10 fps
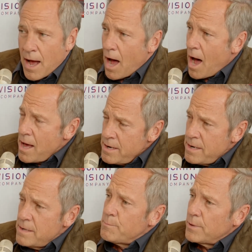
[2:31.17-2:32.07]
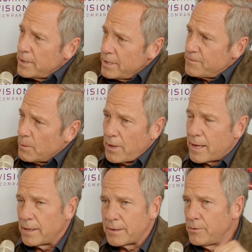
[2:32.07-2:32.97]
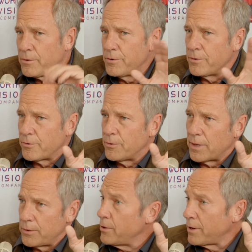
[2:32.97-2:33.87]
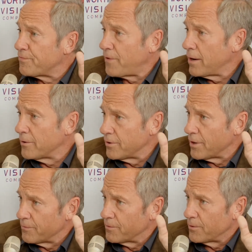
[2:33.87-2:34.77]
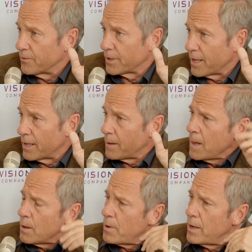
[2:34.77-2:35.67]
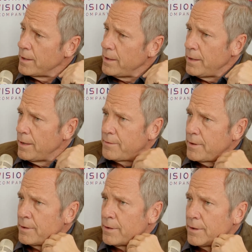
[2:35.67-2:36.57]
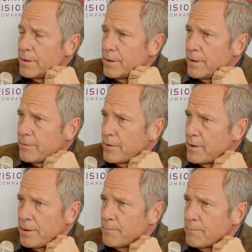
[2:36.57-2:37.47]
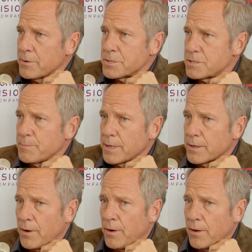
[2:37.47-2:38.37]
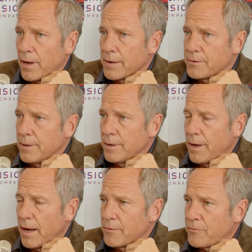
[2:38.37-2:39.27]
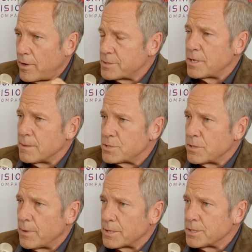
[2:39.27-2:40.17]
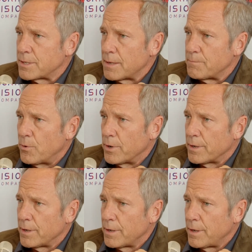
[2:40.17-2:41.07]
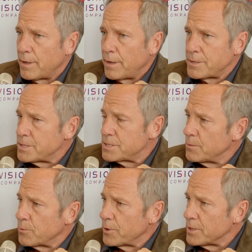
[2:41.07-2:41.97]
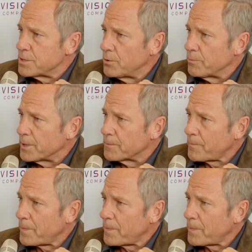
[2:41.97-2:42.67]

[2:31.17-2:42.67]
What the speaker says: Unbelievable. Like you couldn't do that. You get fired today for doing that. But it didn't embarrass me at all. I trusted him so much at that point. I just did what he told me.